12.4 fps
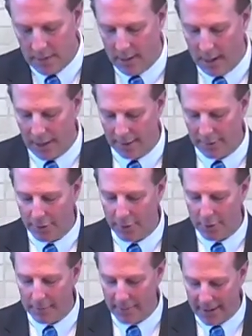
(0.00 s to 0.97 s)
The
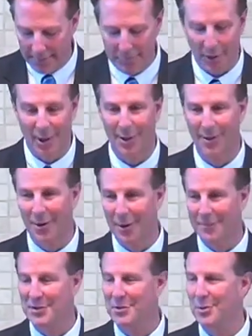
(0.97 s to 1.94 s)
third main part
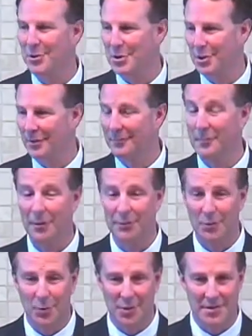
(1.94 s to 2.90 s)
of stewardship, of
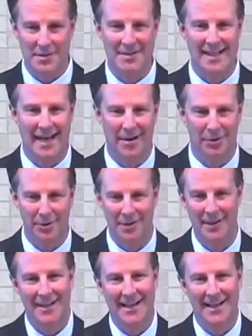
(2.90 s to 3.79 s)
course, is talent.